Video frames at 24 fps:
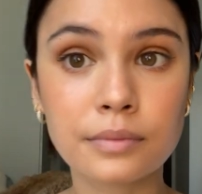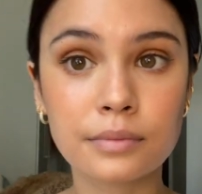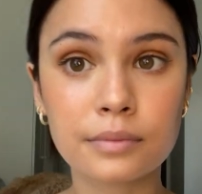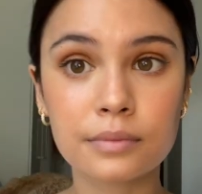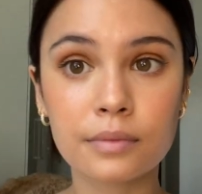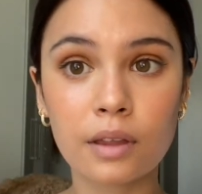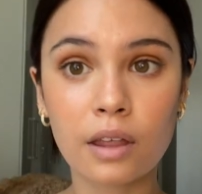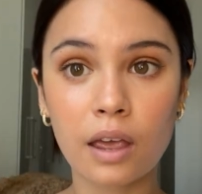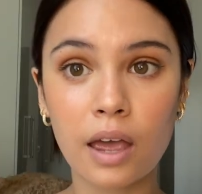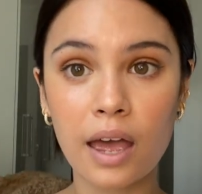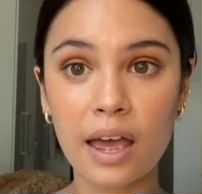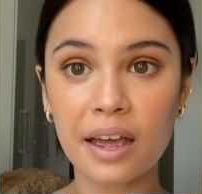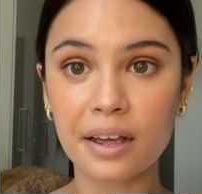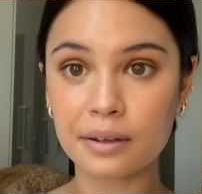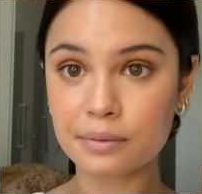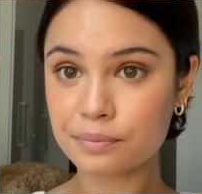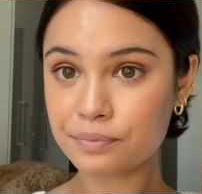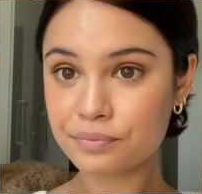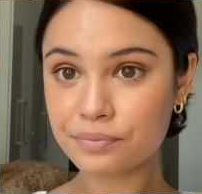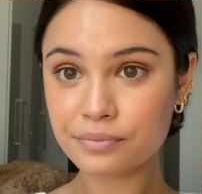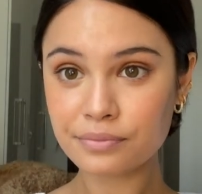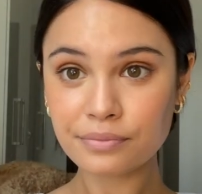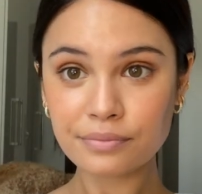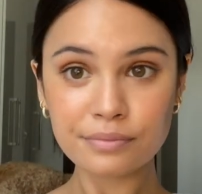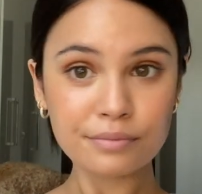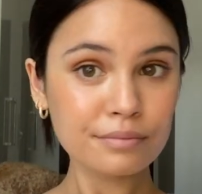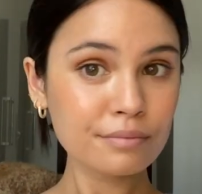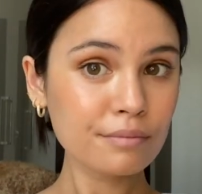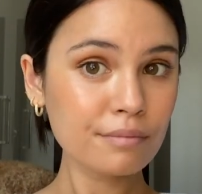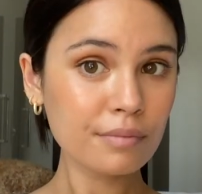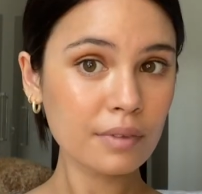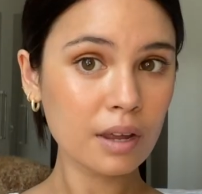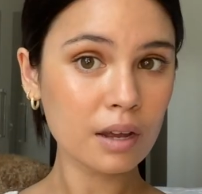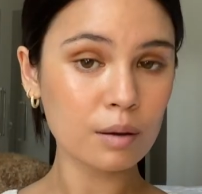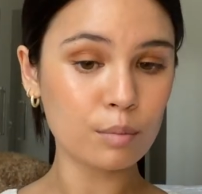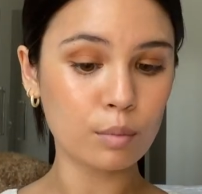Okay,
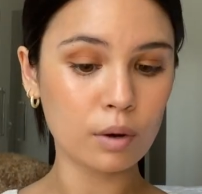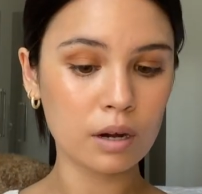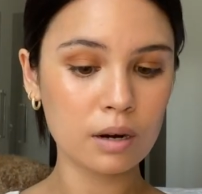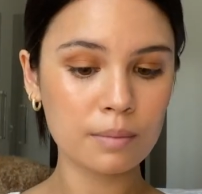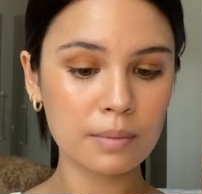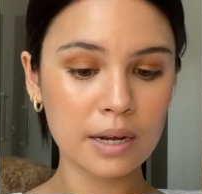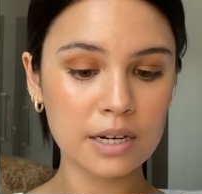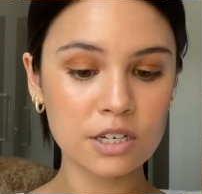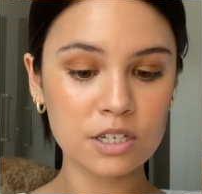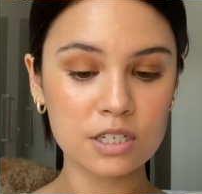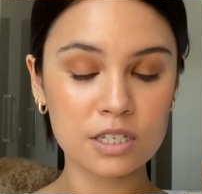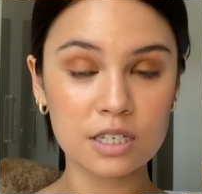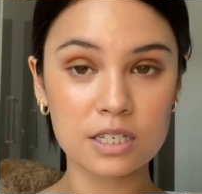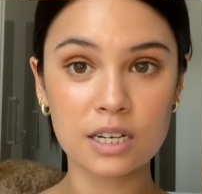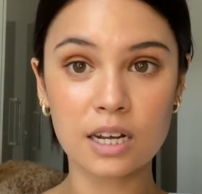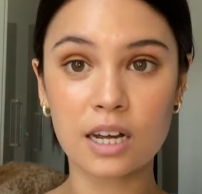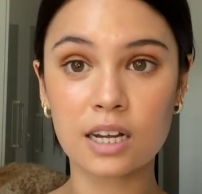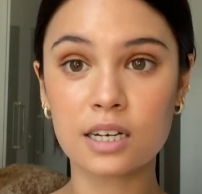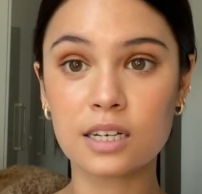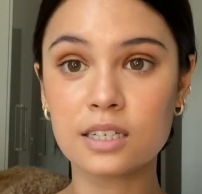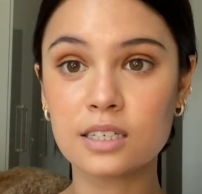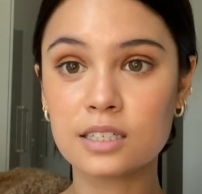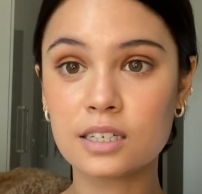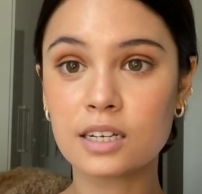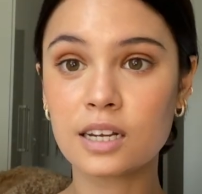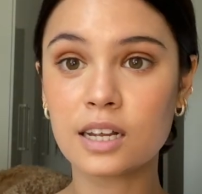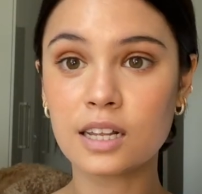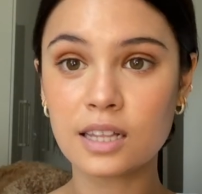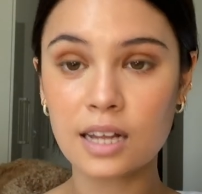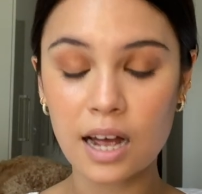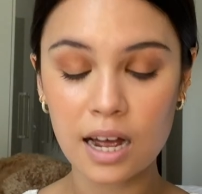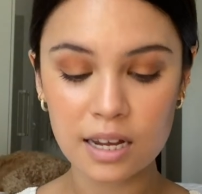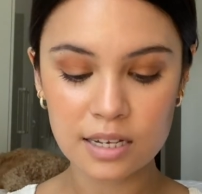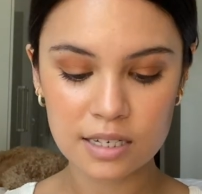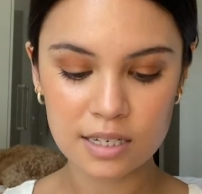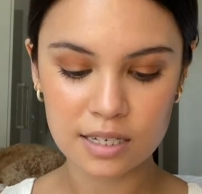bottom lashes are done.
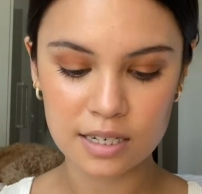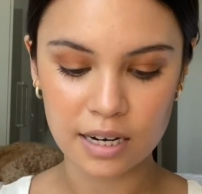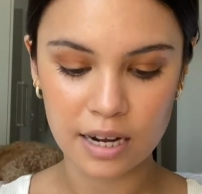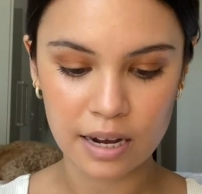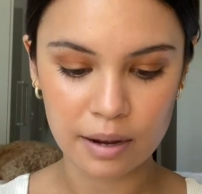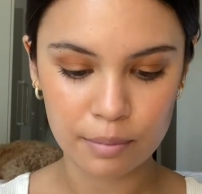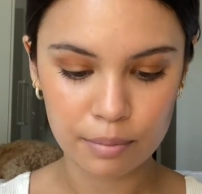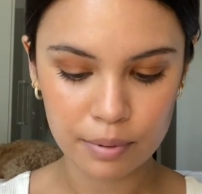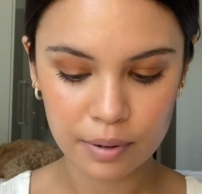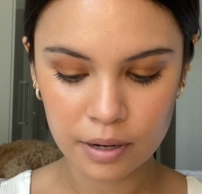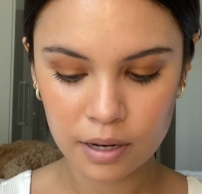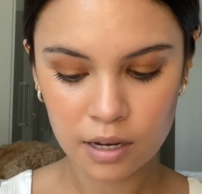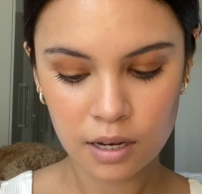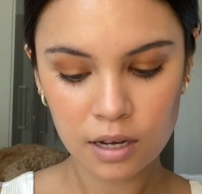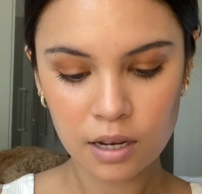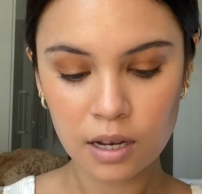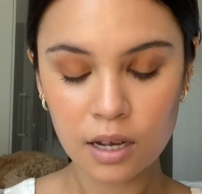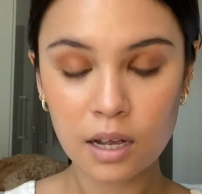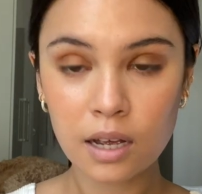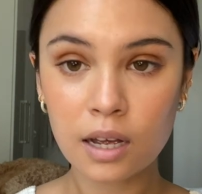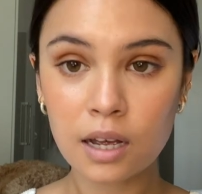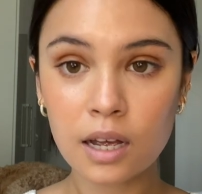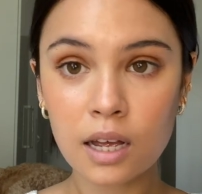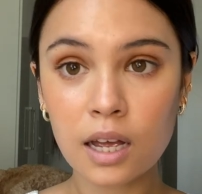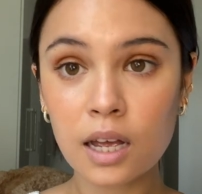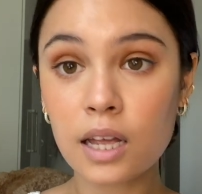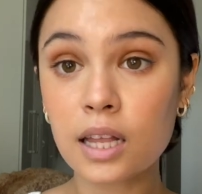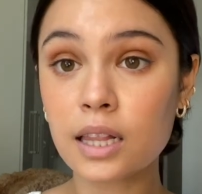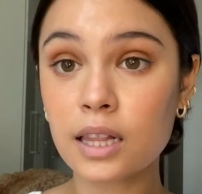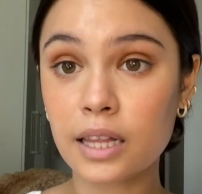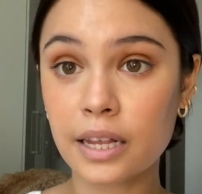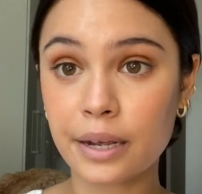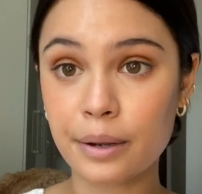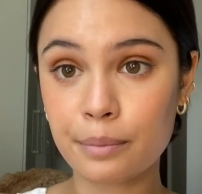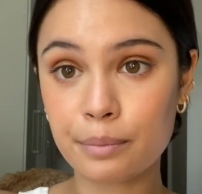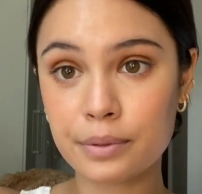Last step,
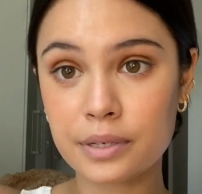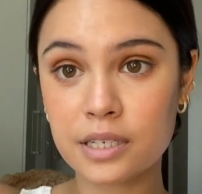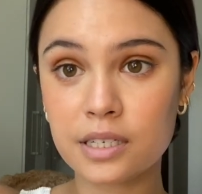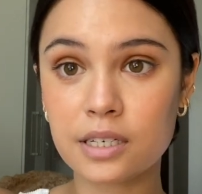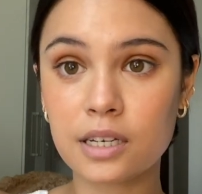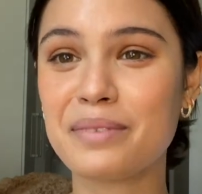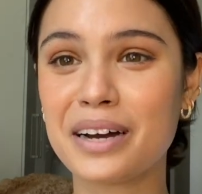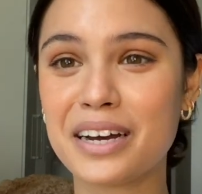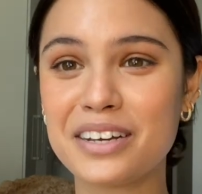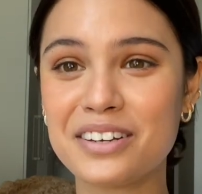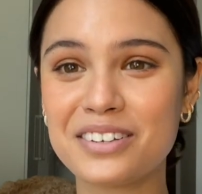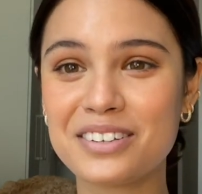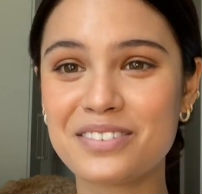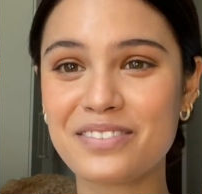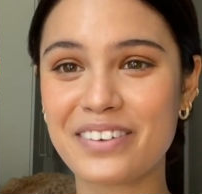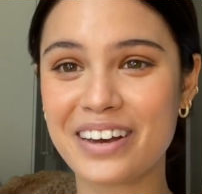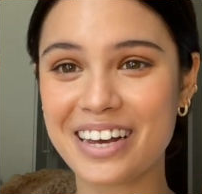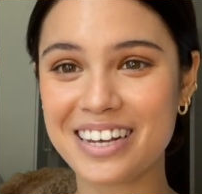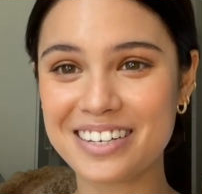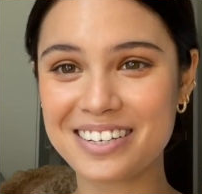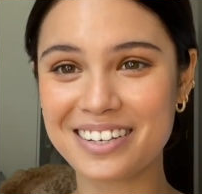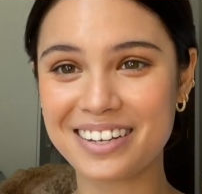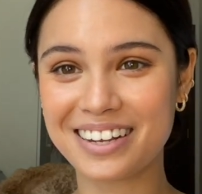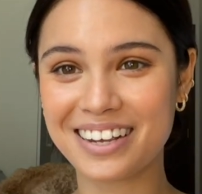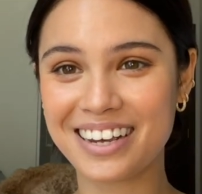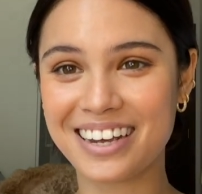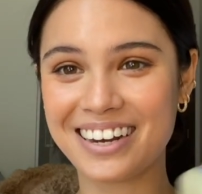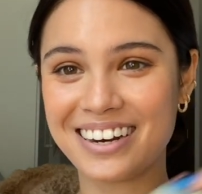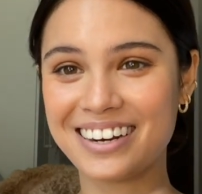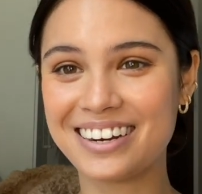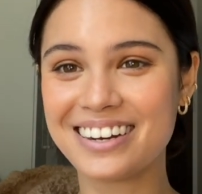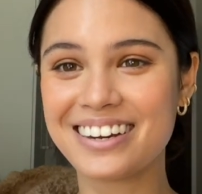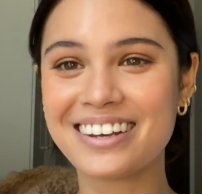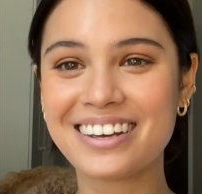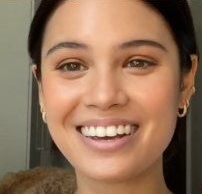lips. I use Vaseline.